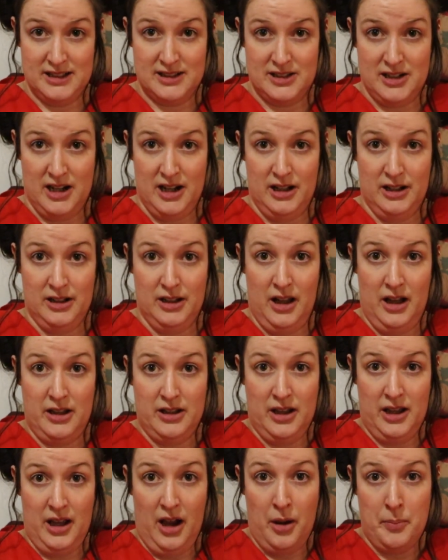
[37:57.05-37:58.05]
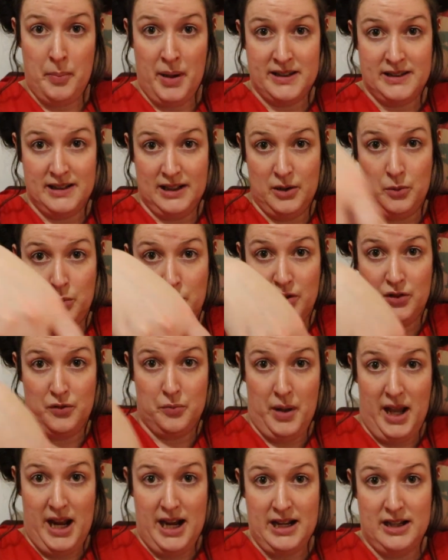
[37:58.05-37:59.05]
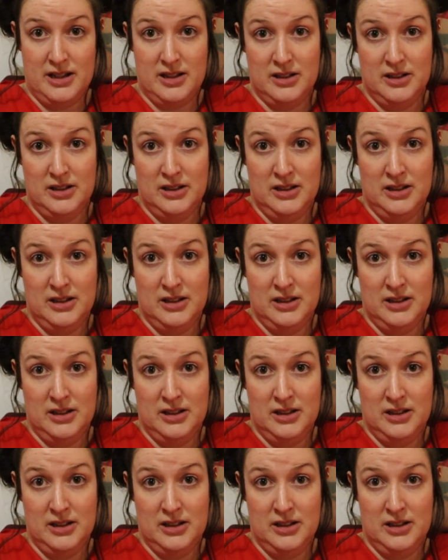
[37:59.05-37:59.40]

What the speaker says: style, I basically would have made